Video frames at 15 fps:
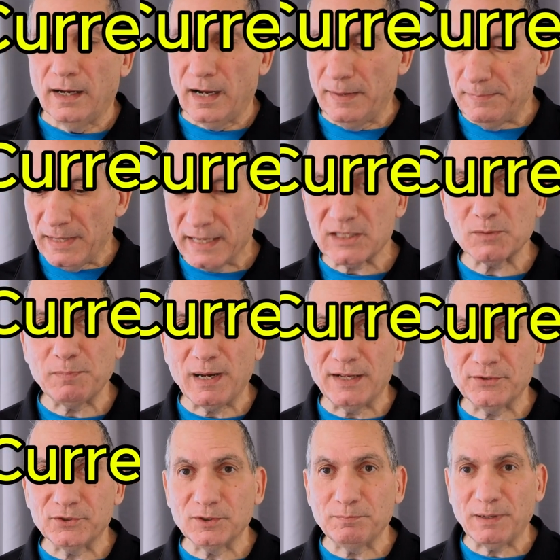not
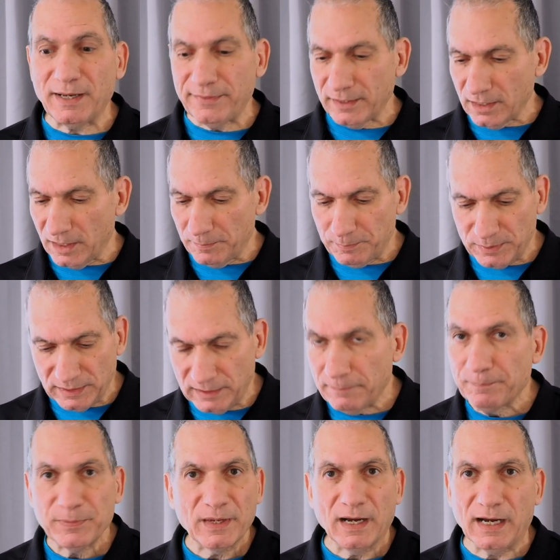sponsored by the company.
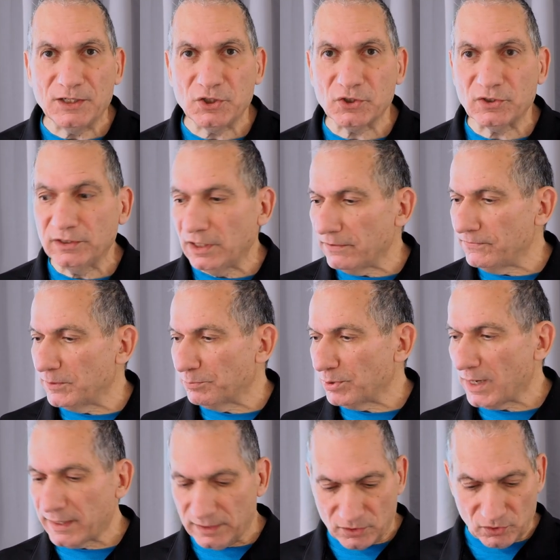I just love the product